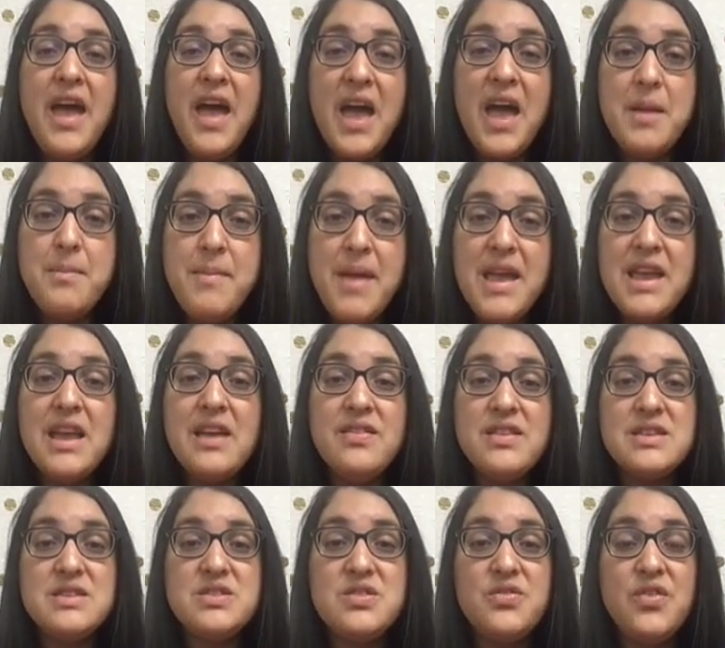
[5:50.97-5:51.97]
and making
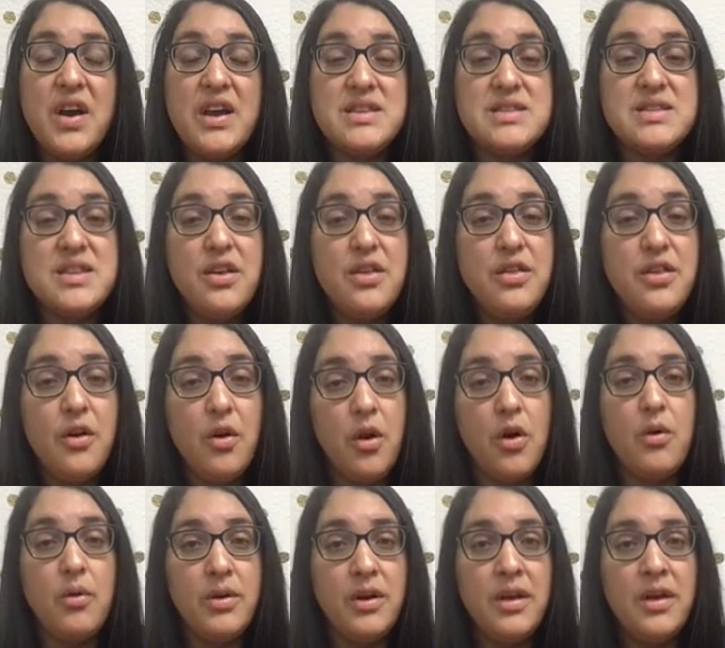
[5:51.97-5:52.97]
this device their
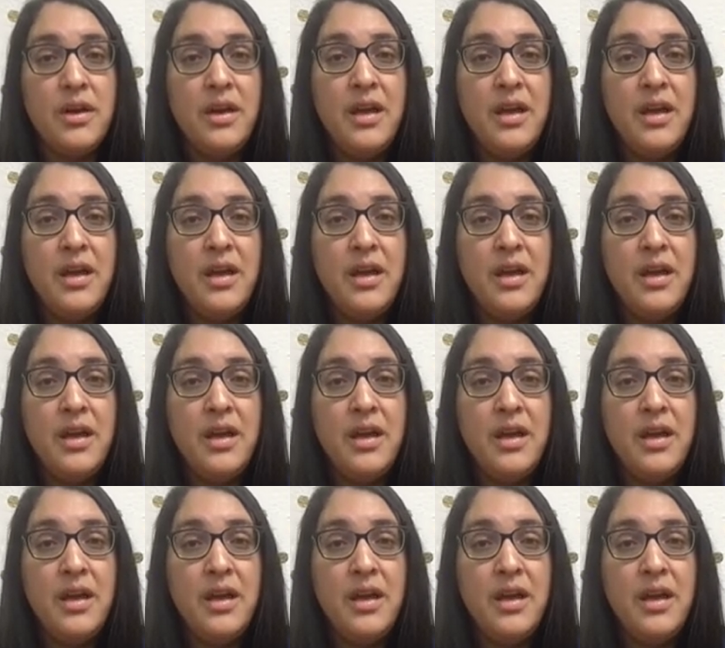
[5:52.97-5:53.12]
own.